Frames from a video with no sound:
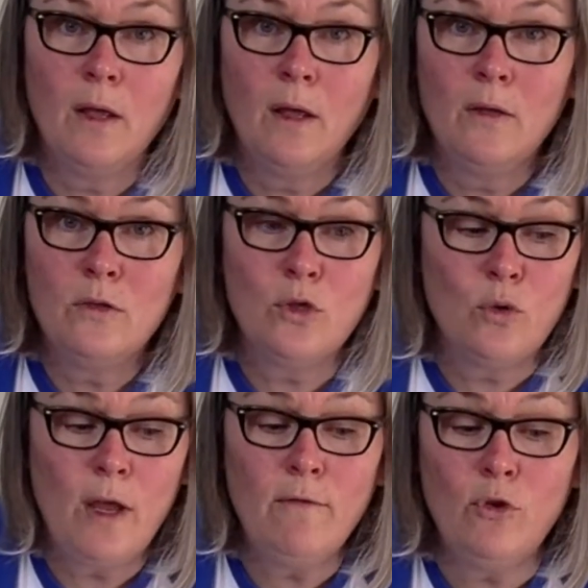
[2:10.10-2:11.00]
So
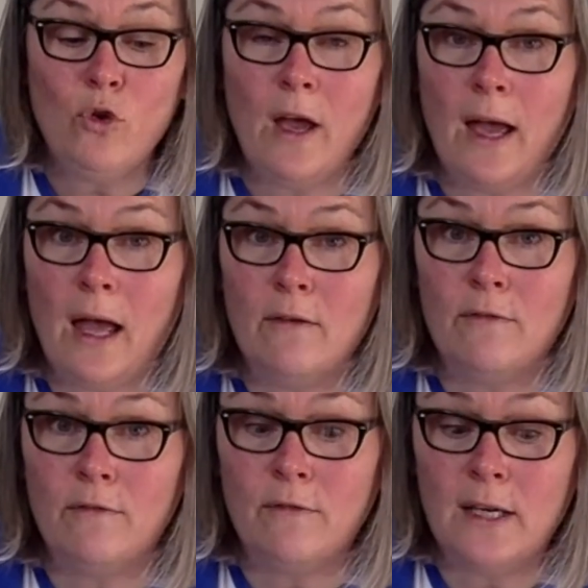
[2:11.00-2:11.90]
if you have
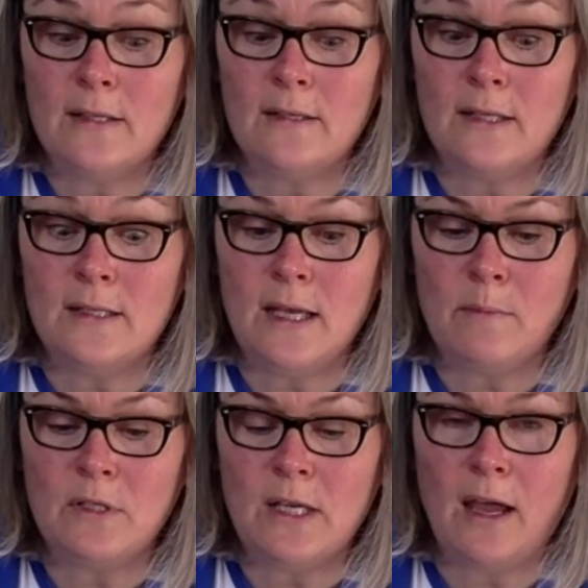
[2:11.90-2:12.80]
the same
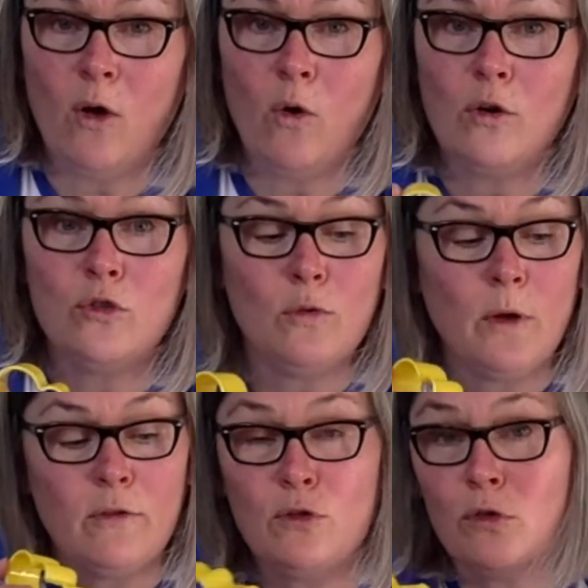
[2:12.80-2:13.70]
set, or do you know what,
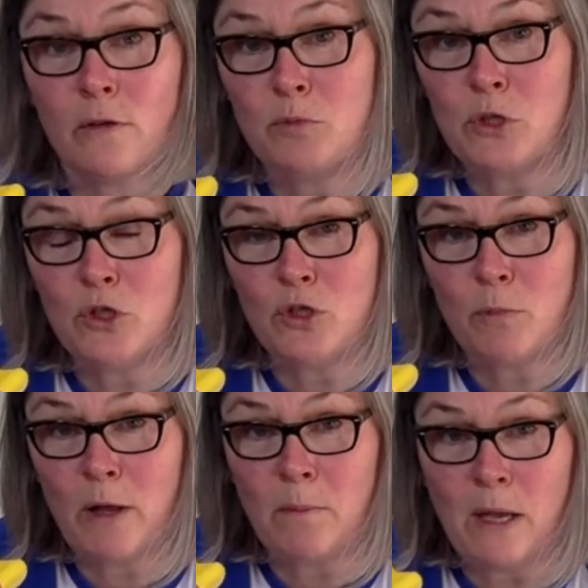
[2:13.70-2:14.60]
they don't have to be
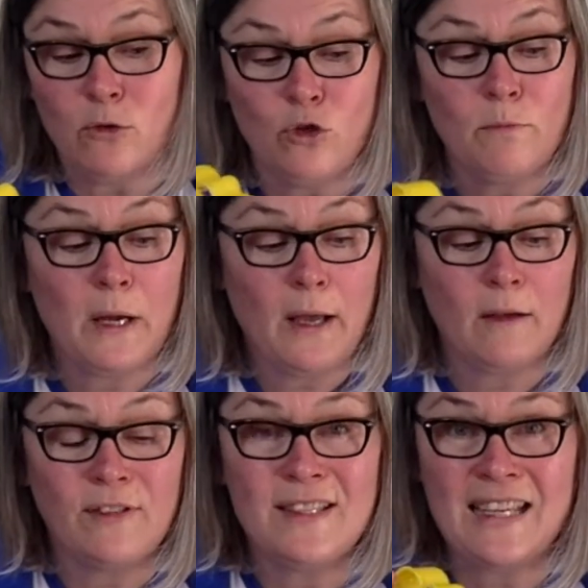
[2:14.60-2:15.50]
gingerbread men, you might have
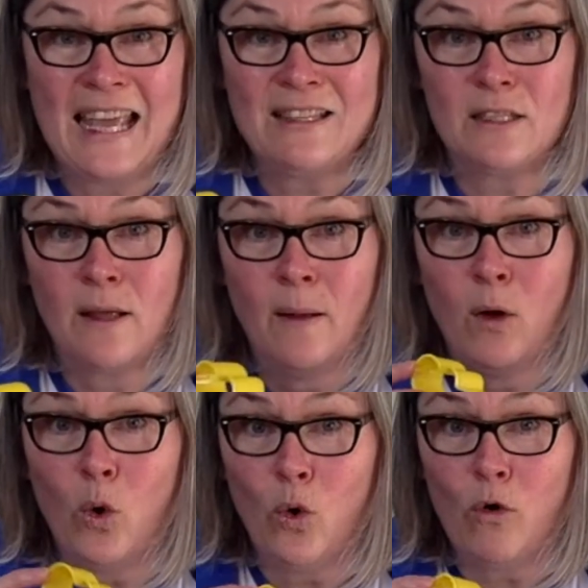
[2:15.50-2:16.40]
a set
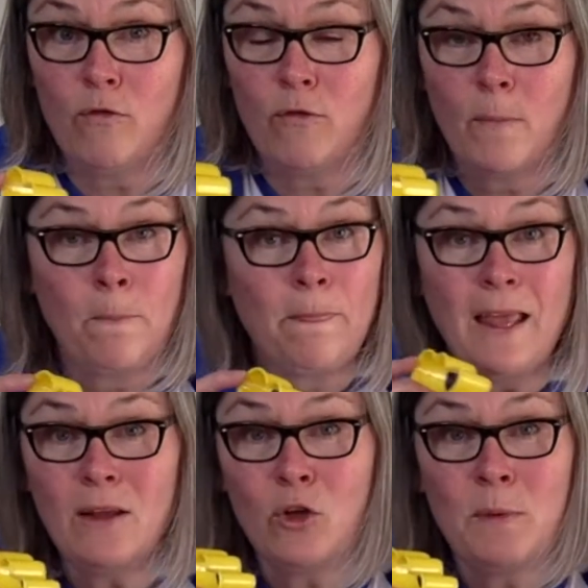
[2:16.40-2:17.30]
of,
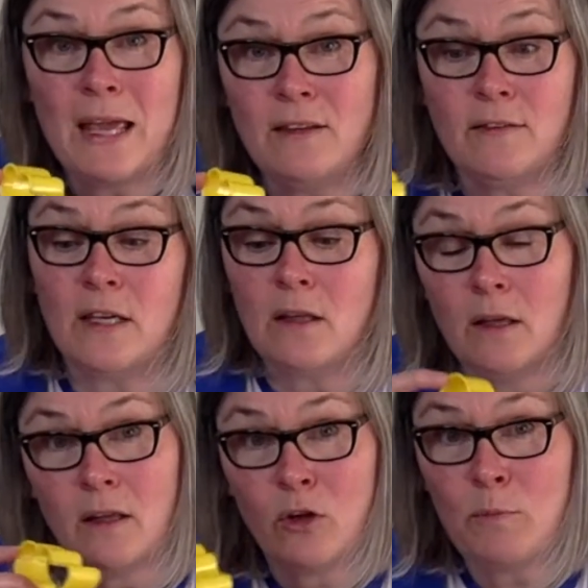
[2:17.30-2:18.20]
it could be anything,
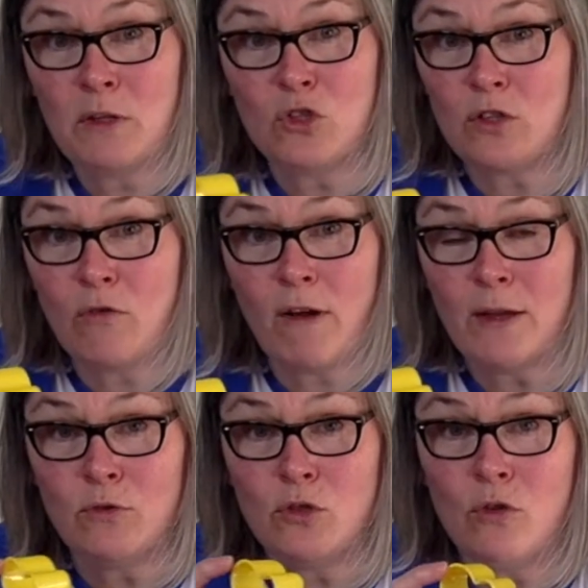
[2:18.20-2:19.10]
it could be just the
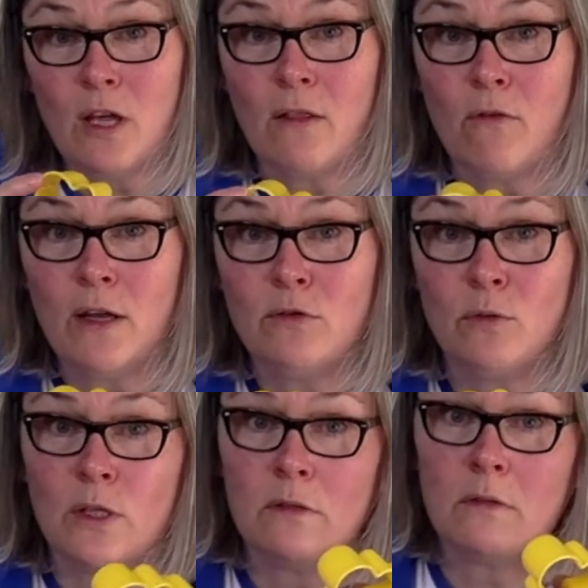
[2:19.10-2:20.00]
round, you get the round
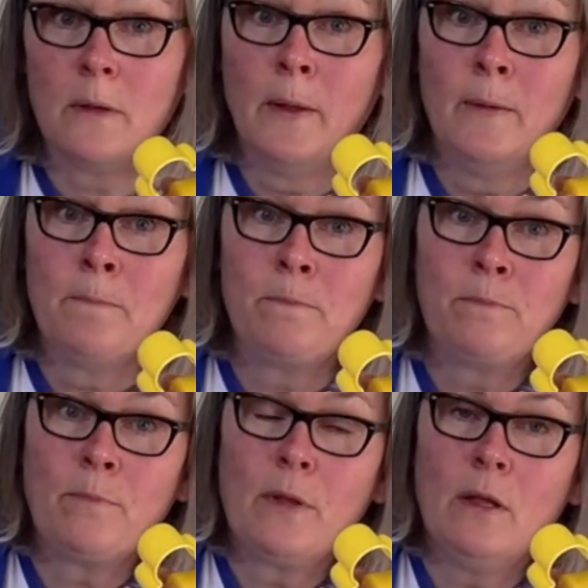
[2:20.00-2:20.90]
ones,
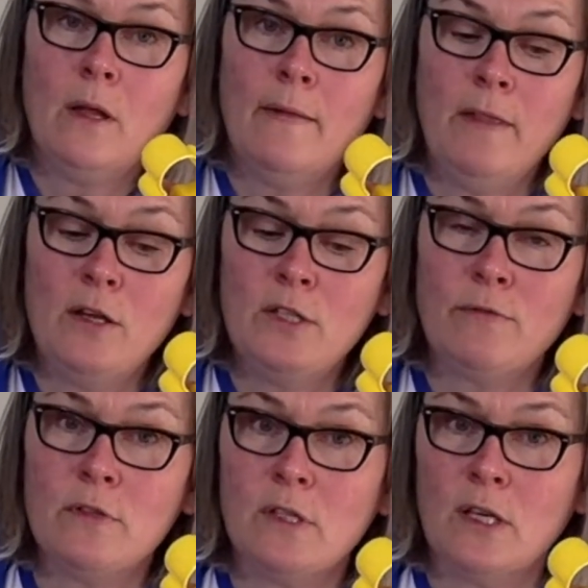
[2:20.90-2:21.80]
and they're
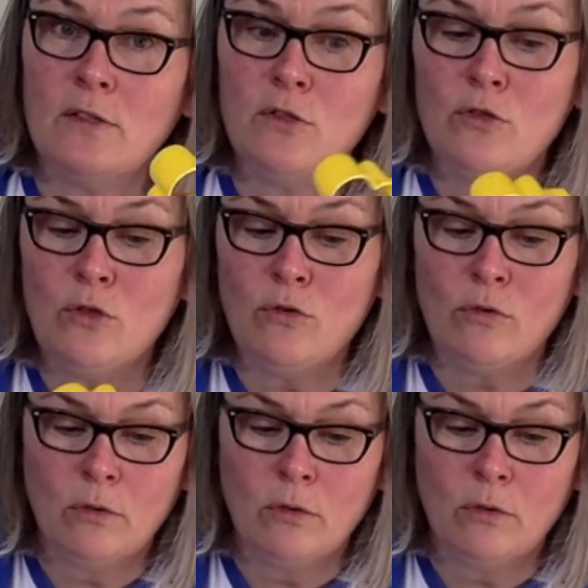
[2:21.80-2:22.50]
different sizes too.